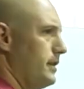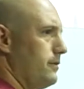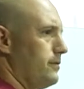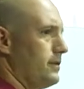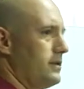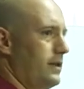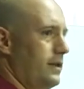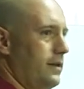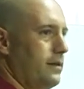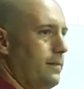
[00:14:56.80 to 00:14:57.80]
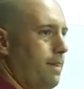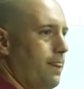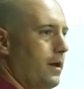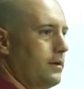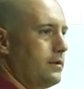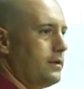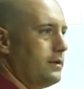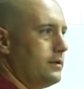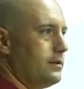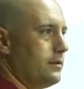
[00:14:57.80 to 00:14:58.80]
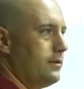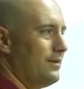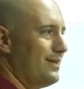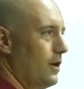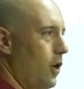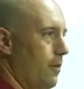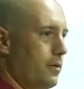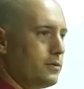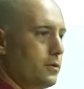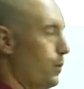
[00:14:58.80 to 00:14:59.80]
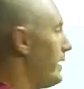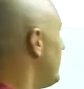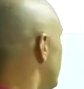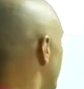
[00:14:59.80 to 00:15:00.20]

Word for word: didn't recede until almost a week